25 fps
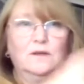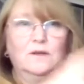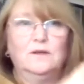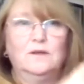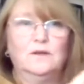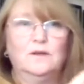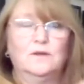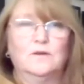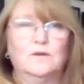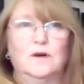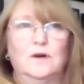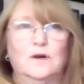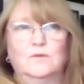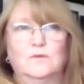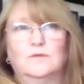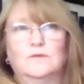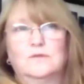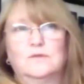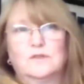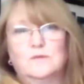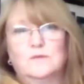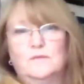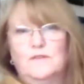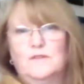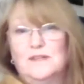you know, I know
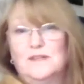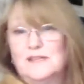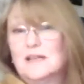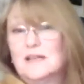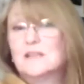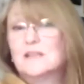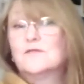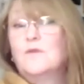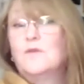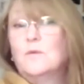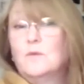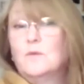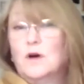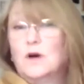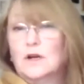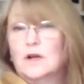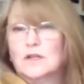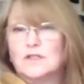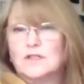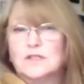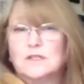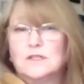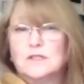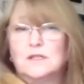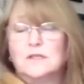some of the sixth form
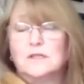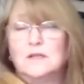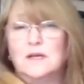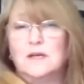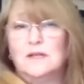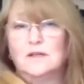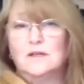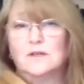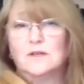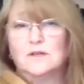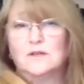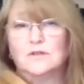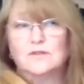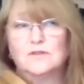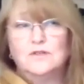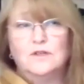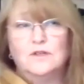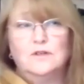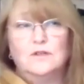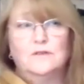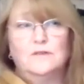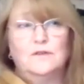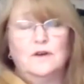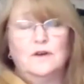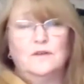colleges in, in the country
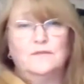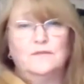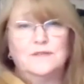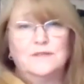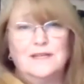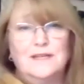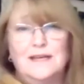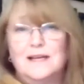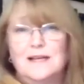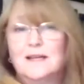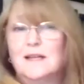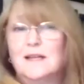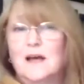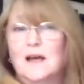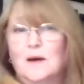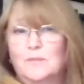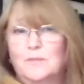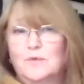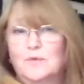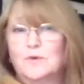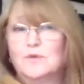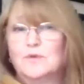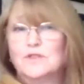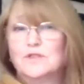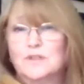have, have taken yeah. that
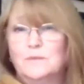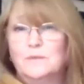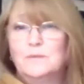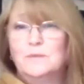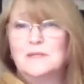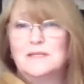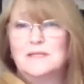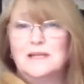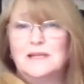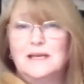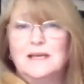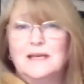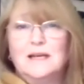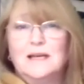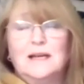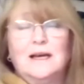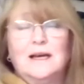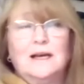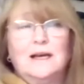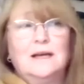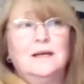approach in particular.